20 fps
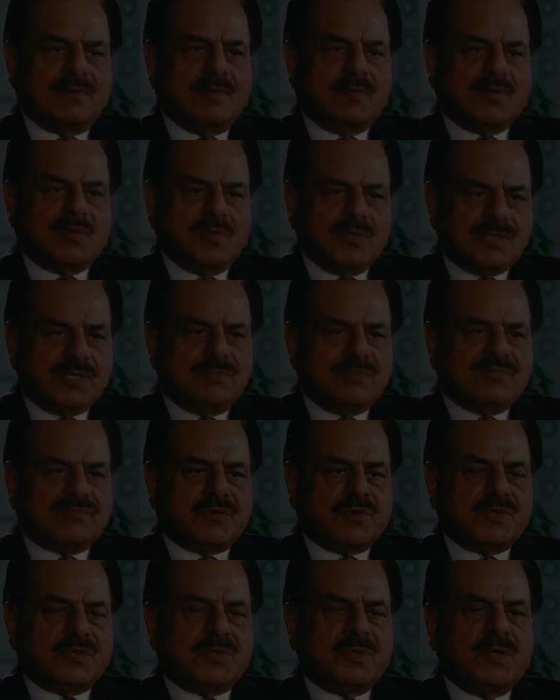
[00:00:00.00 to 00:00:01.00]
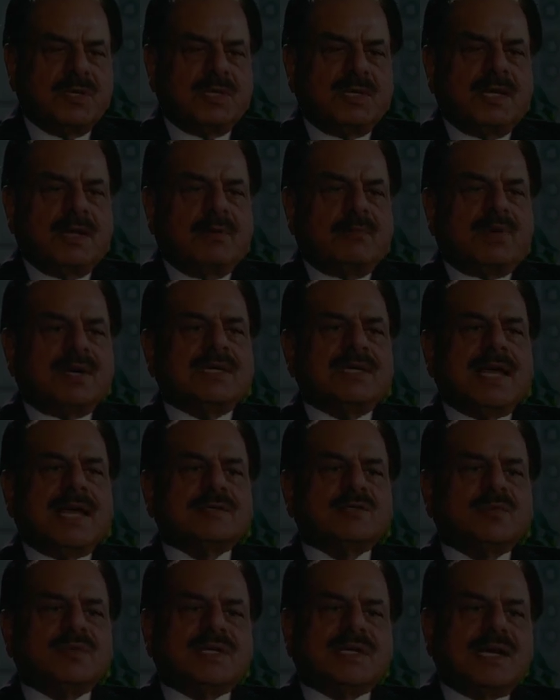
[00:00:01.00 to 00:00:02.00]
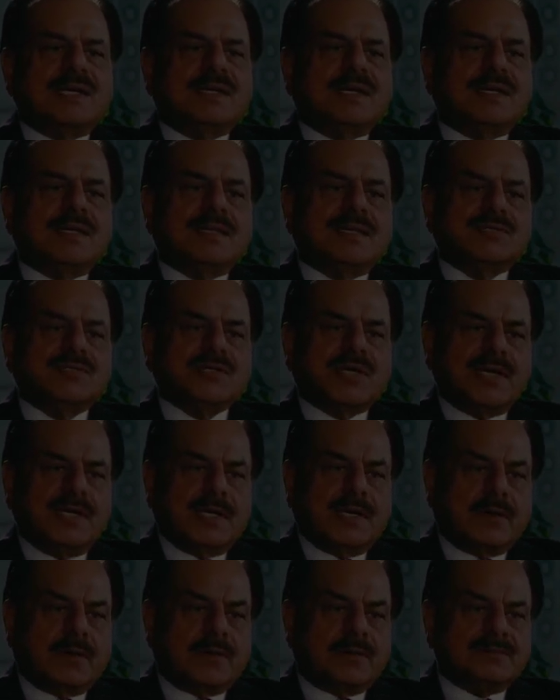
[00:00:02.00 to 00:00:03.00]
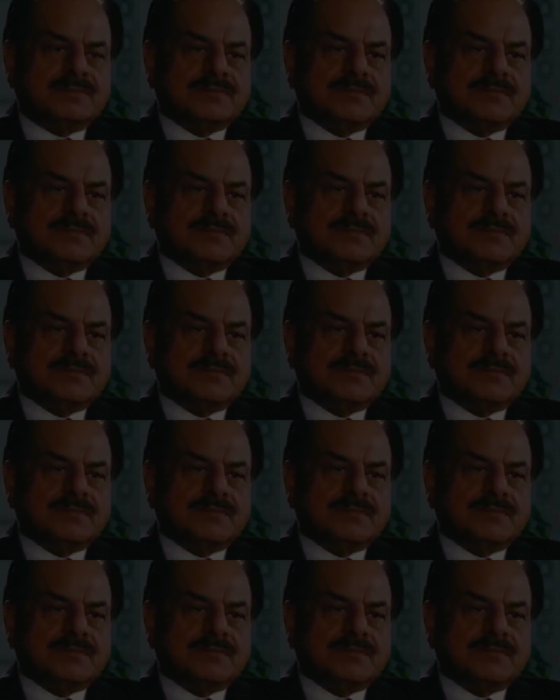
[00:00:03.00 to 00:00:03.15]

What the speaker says: We'll produce him before you, but he has to be tried under the Sharia law,